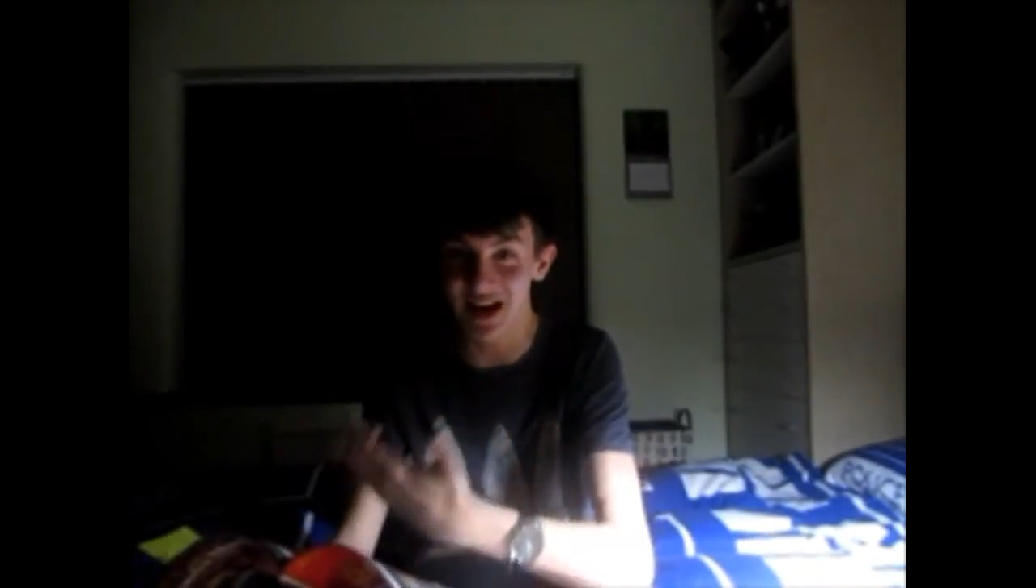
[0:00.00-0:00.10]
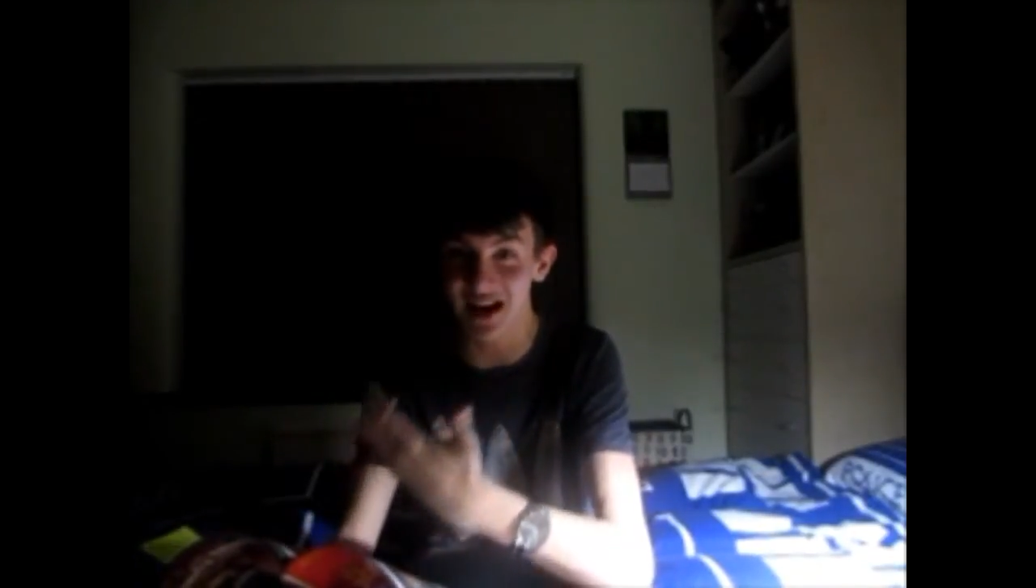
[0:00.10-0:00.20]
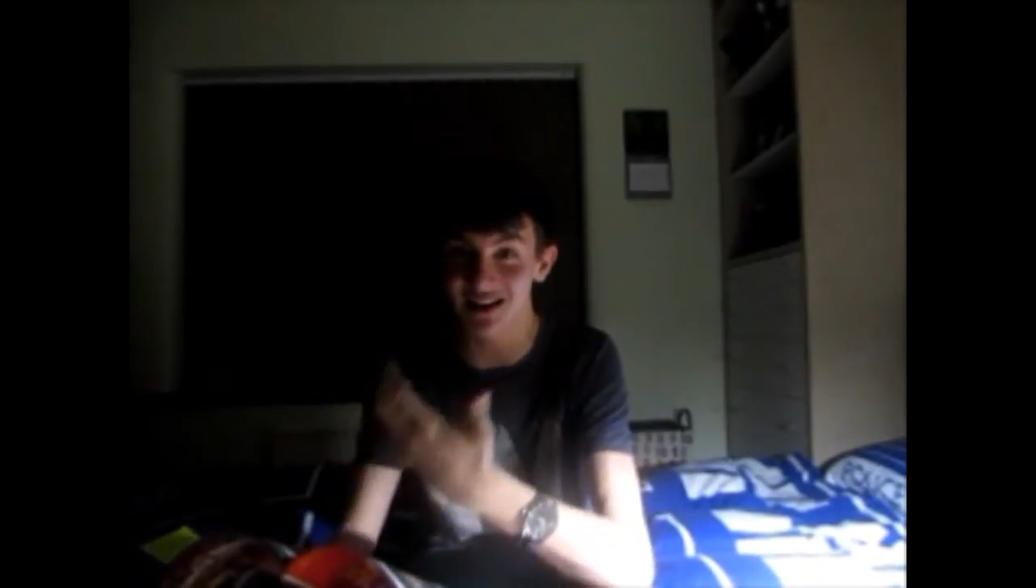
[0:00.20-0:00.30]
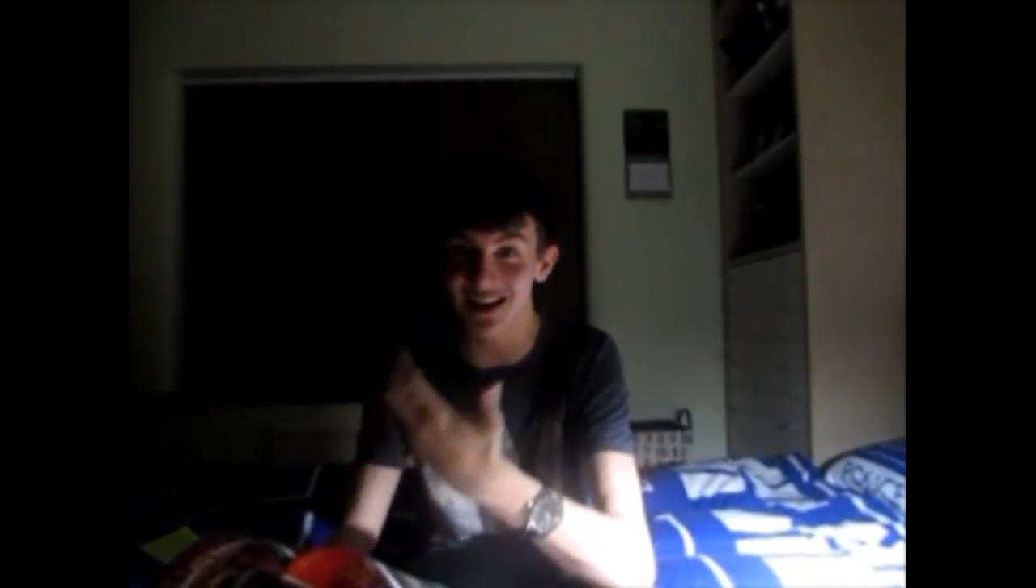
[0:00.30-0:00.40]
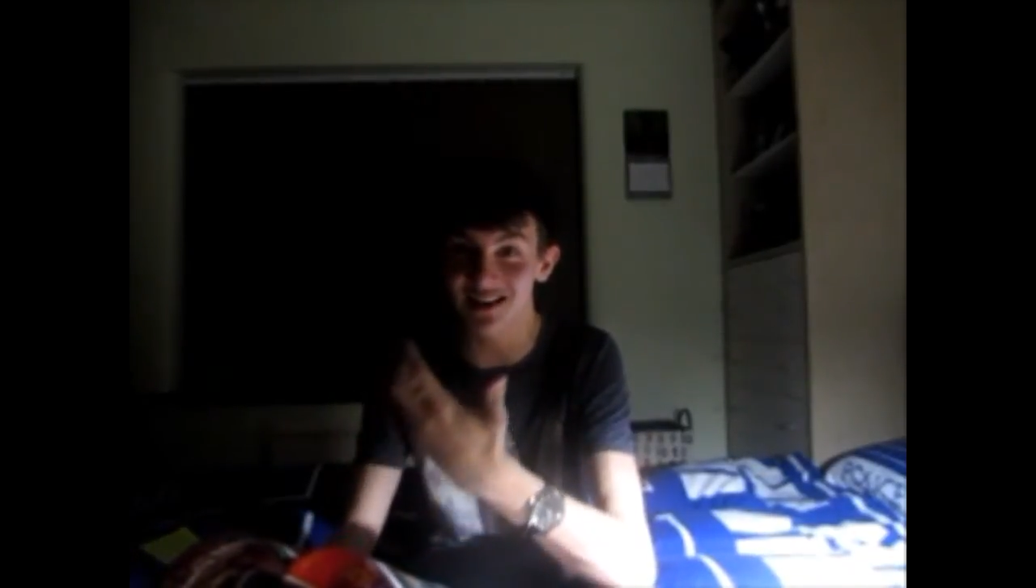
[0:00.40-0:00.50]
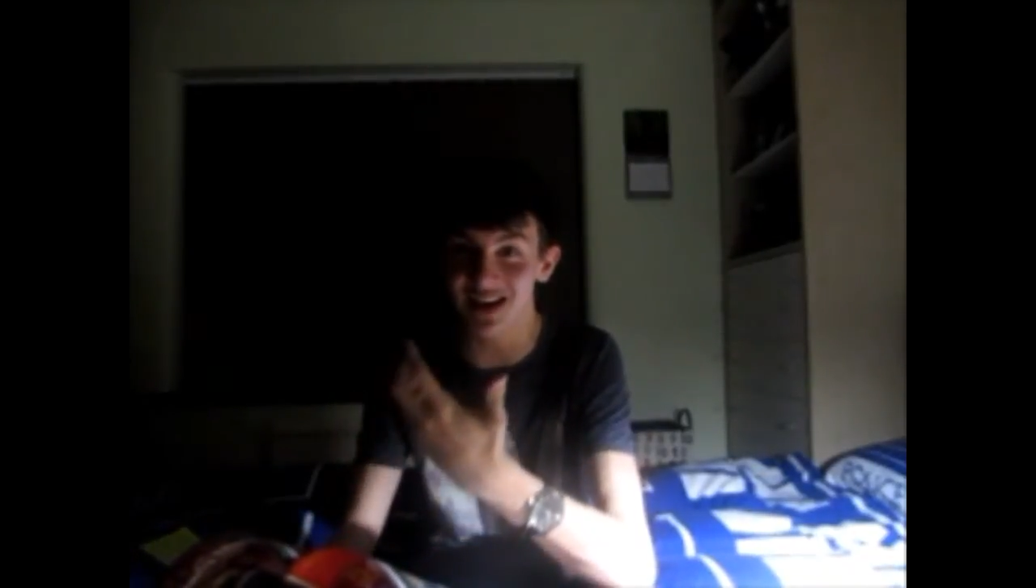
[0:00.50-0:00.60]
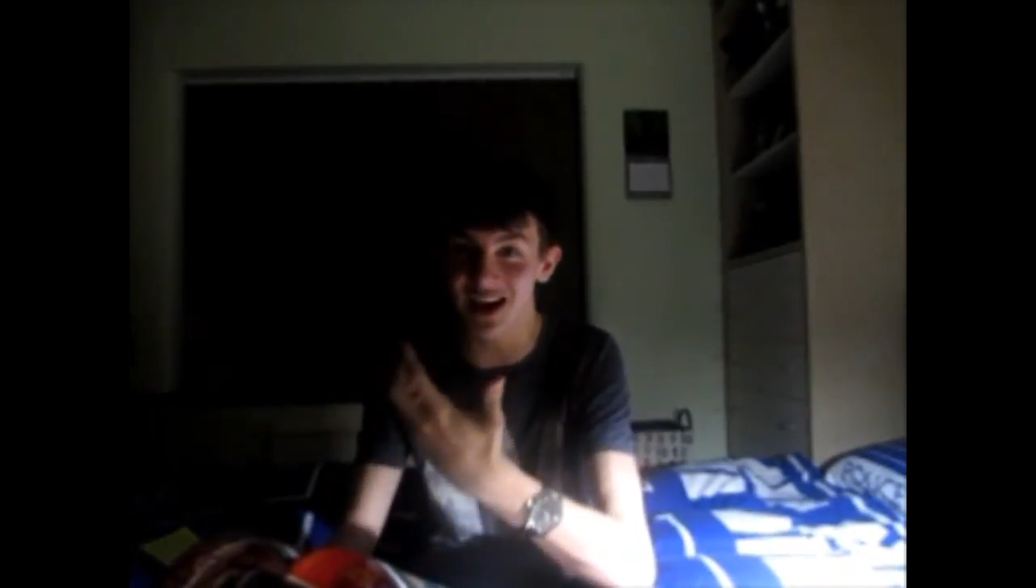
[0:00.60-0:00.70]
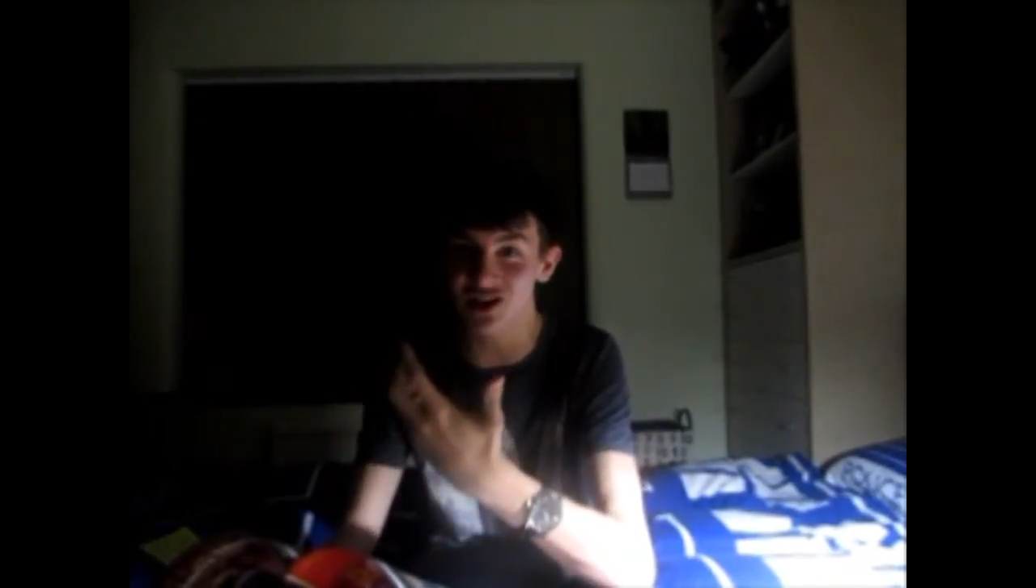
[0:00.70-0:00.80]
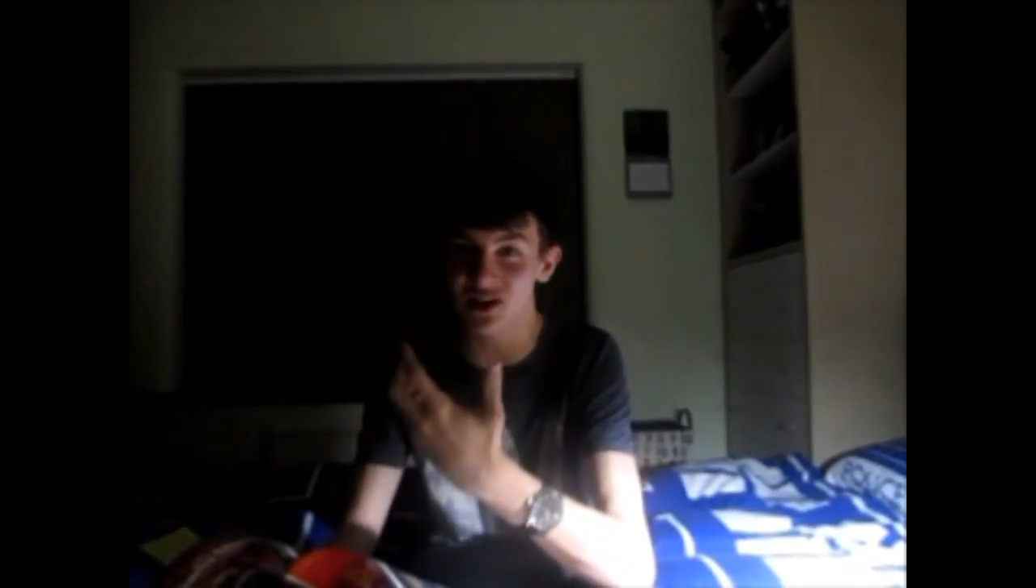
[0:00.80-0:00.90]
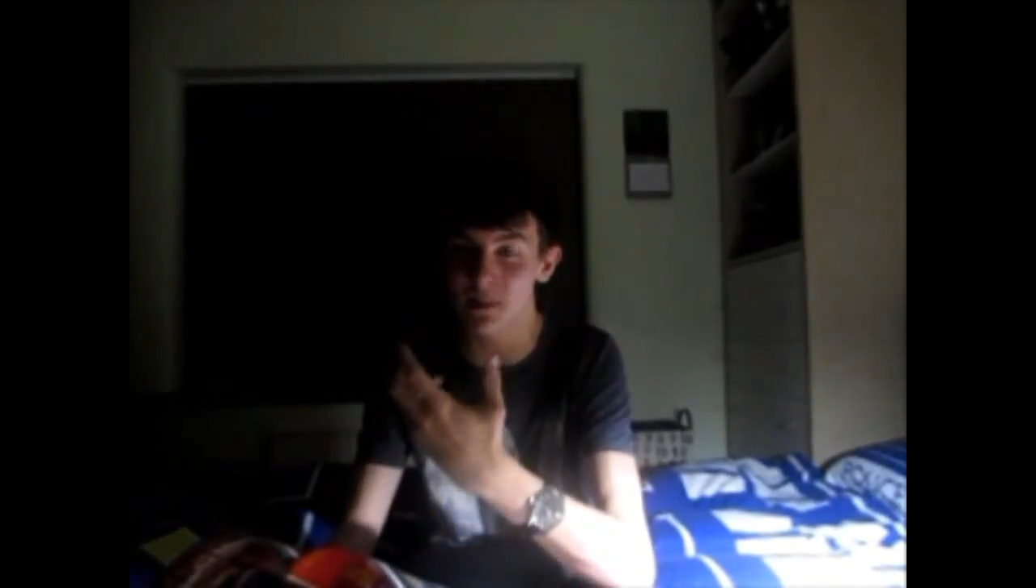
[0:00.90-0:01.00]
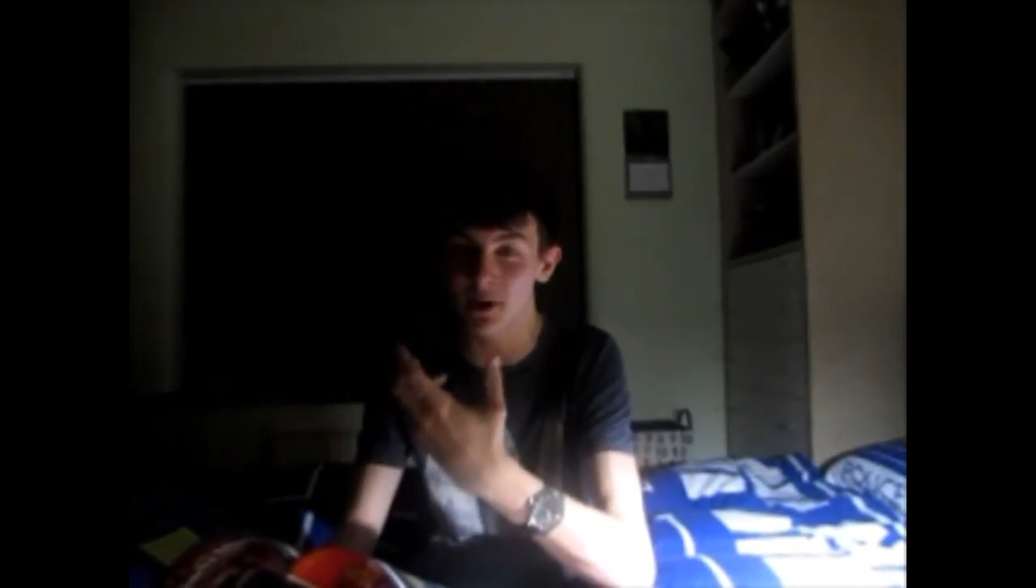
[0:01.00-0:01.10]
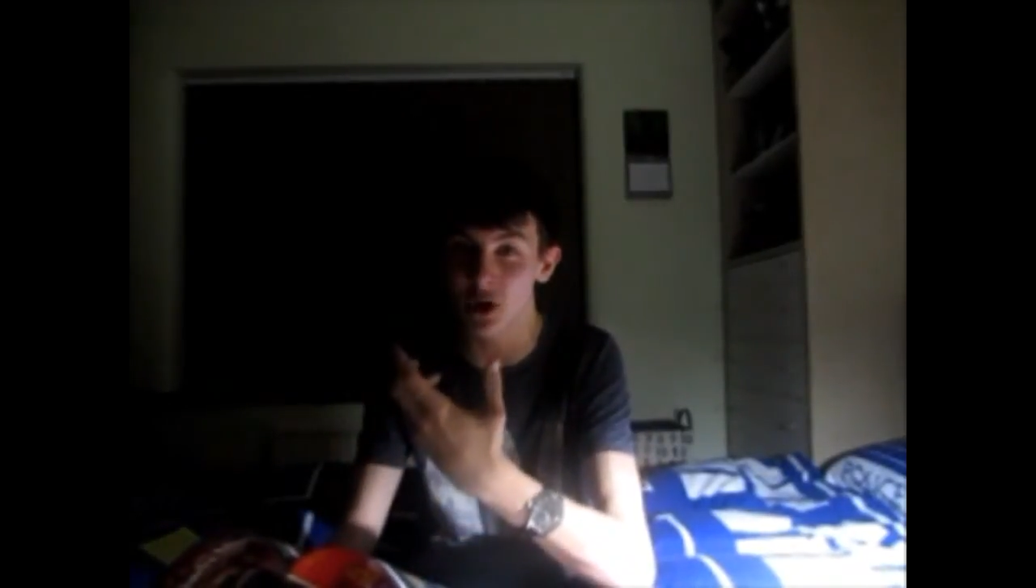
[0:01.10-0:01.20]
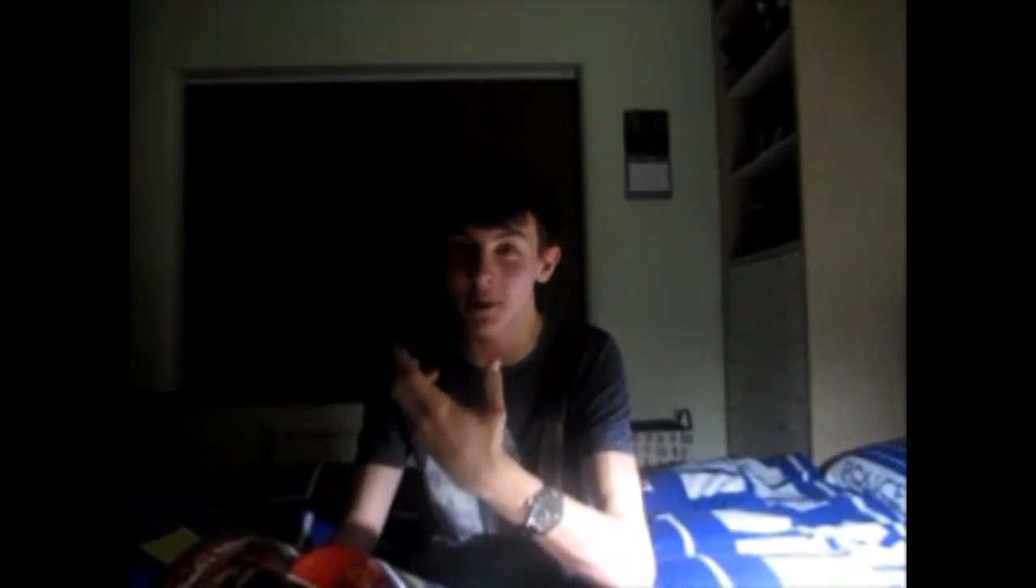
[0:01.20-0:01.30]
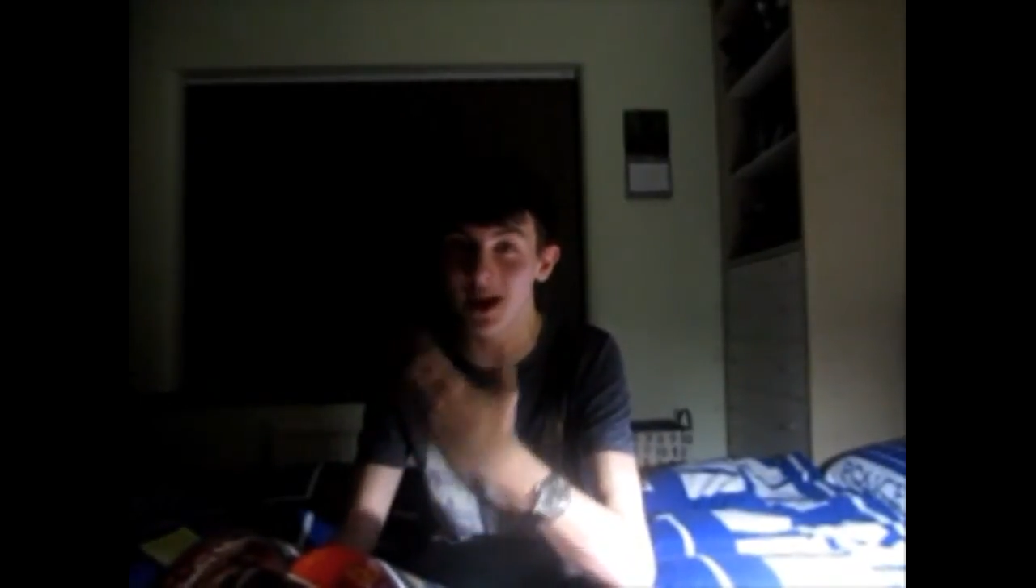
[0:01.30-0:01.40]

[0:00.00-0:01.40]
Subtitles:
and is it actually becoming